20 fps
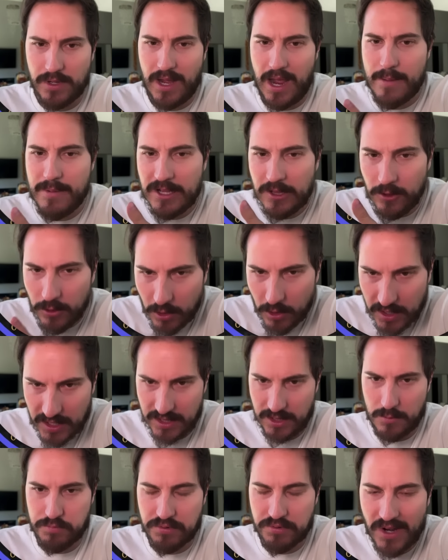I mean, look
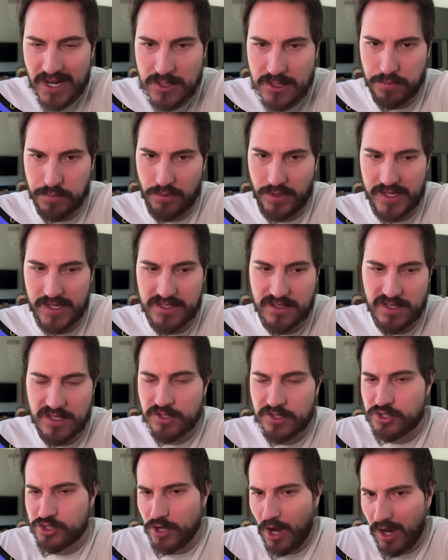at the price points.
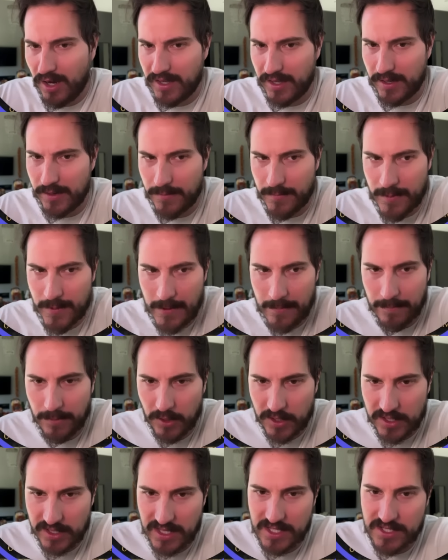It's shocking.
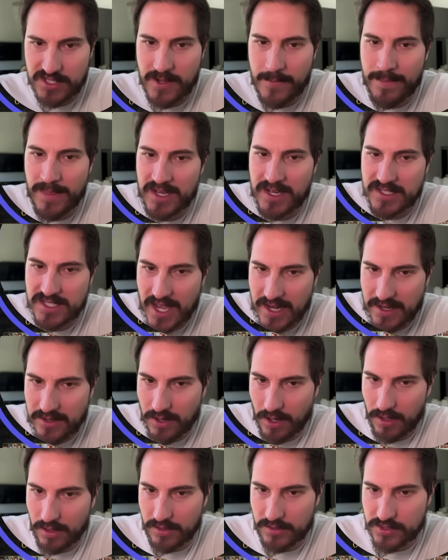Look at this. $10,
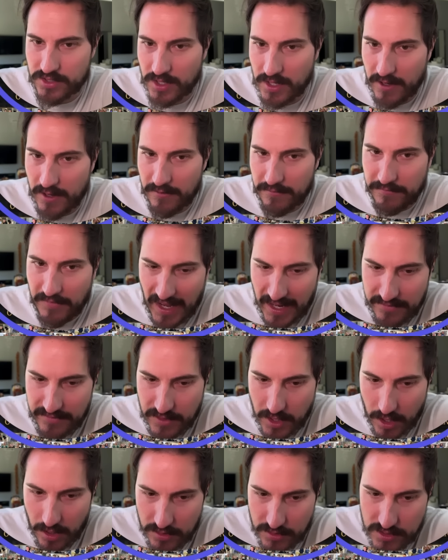$5, $4,
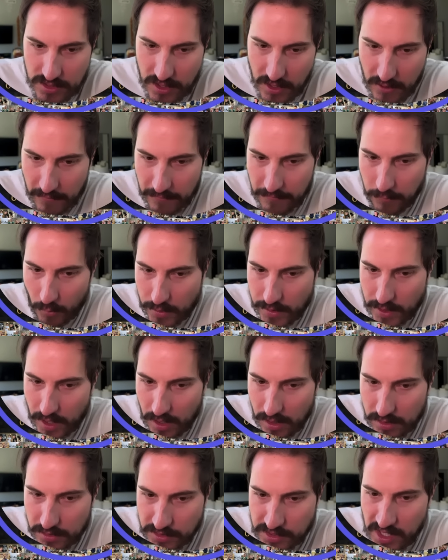$6,
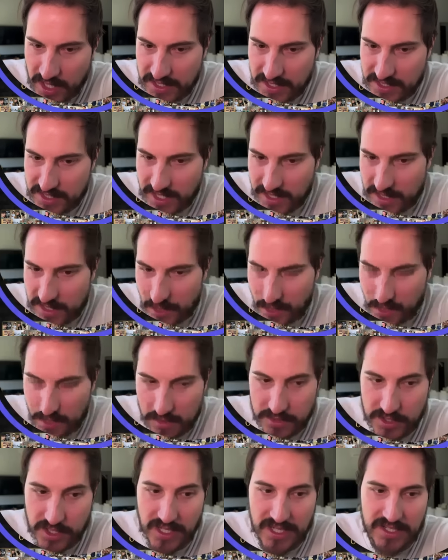
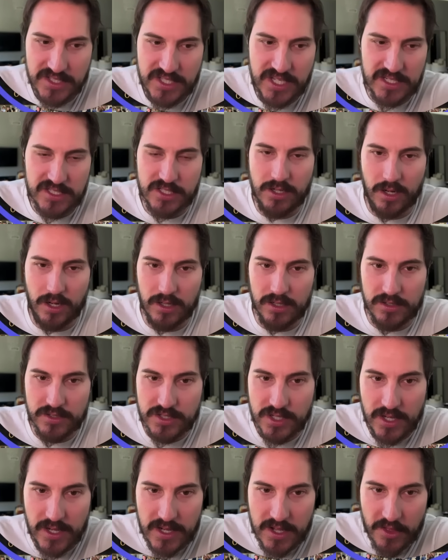$6,
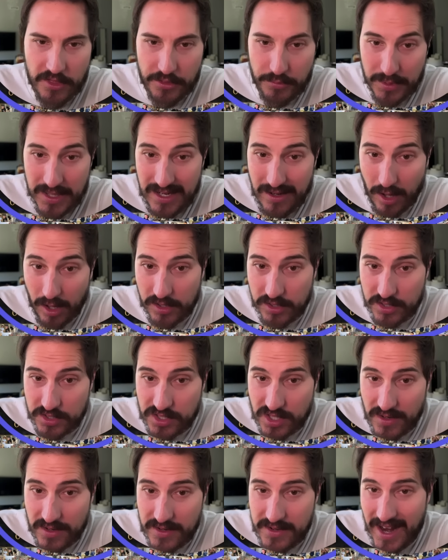
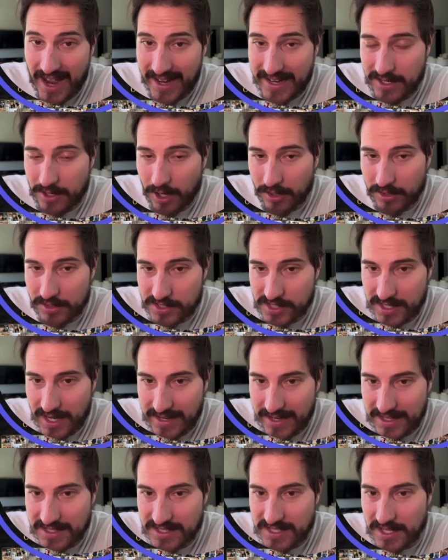$3,
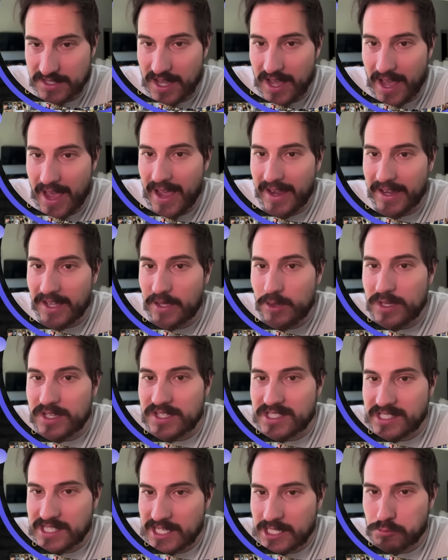$9.99. Heck, you
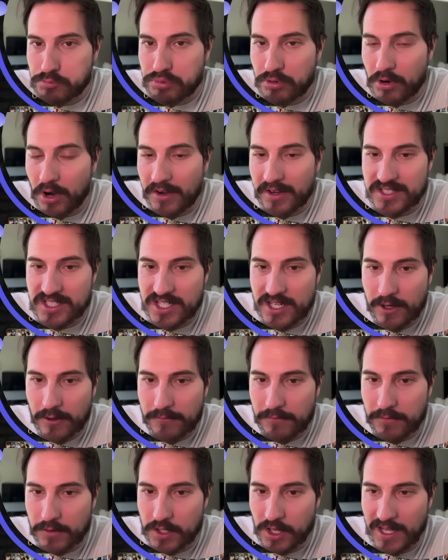get 6 products here
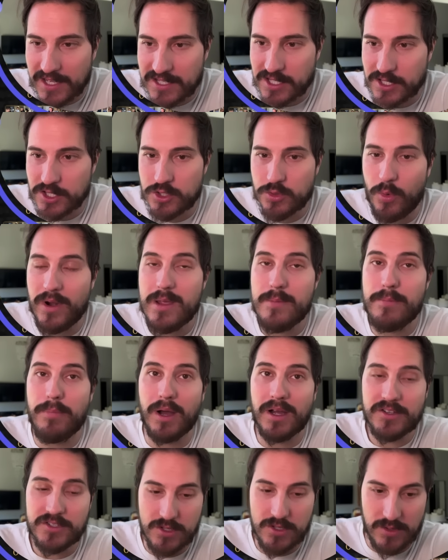for less than 20
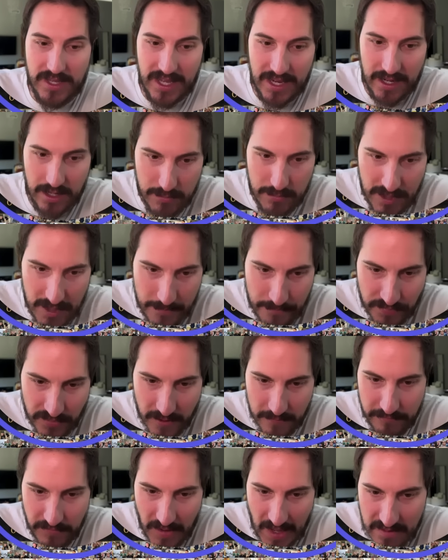bucks. Are you kidding me?
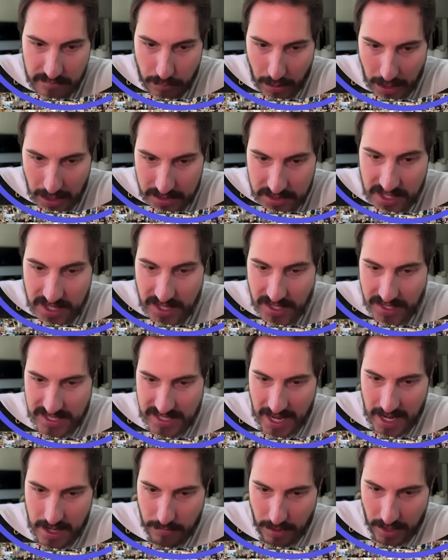$5, $10,
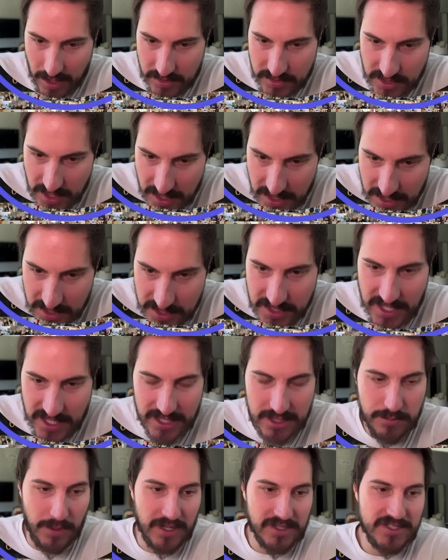$6,
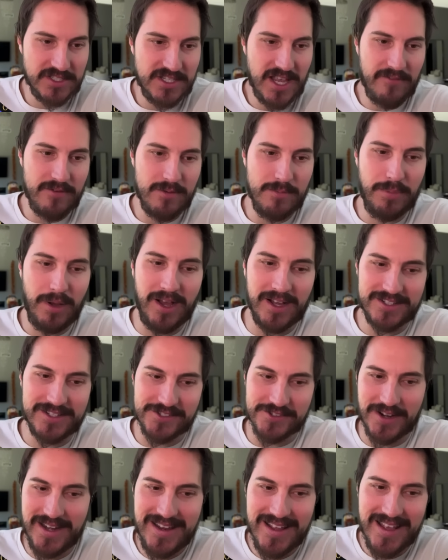
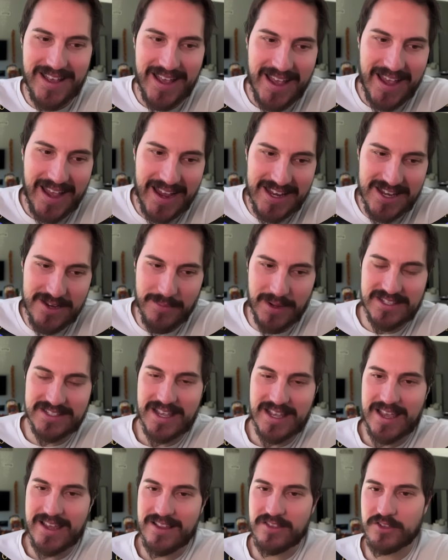$7, right? And you might
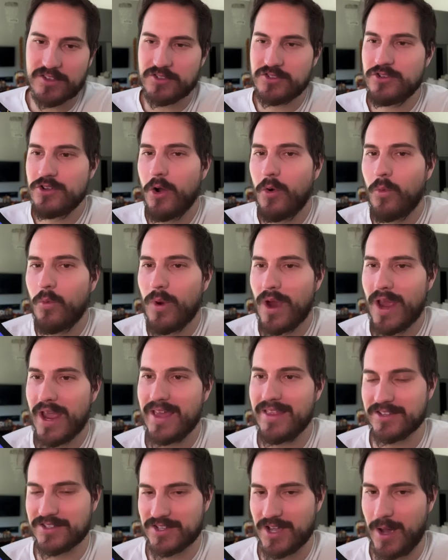say, there's no
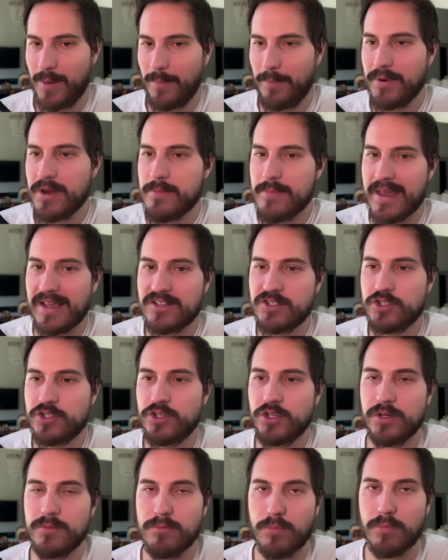way this company makes
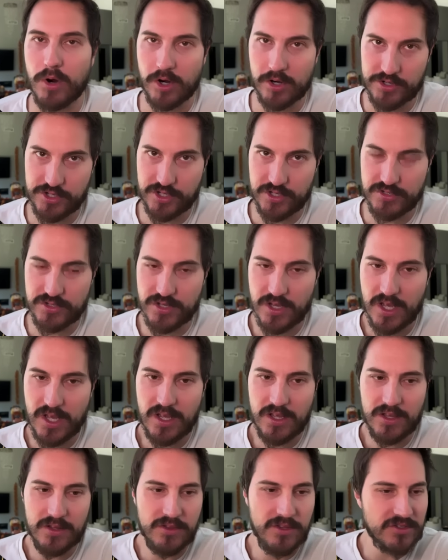good margins.
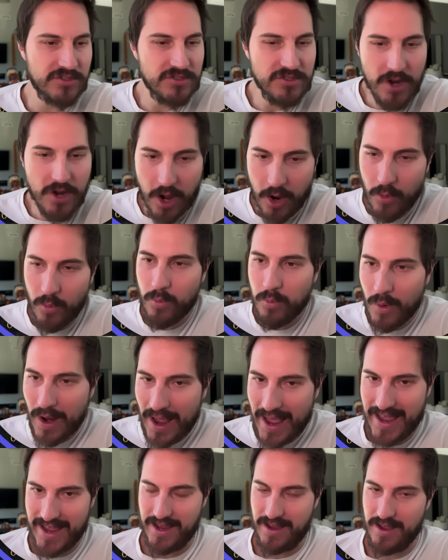There's no
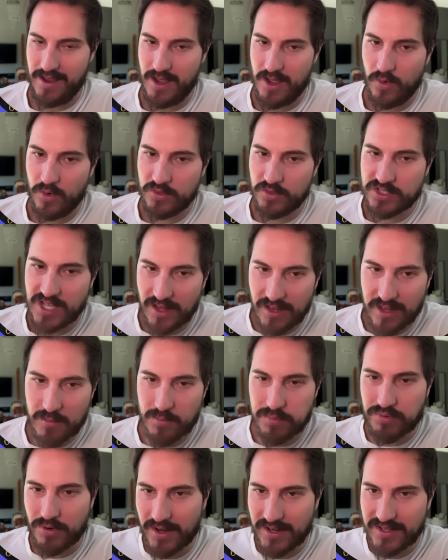way
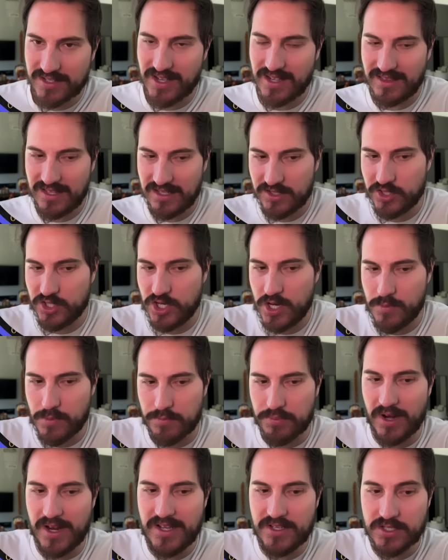selling products at this
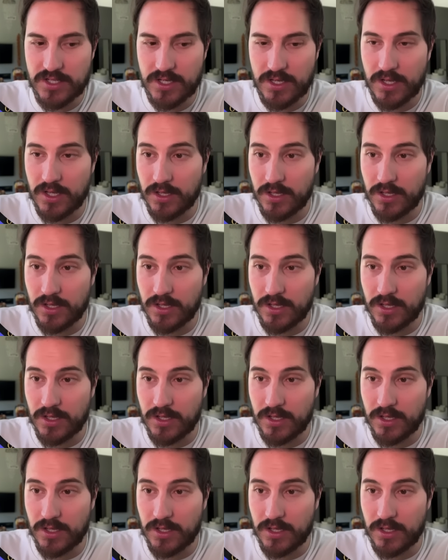cheap price.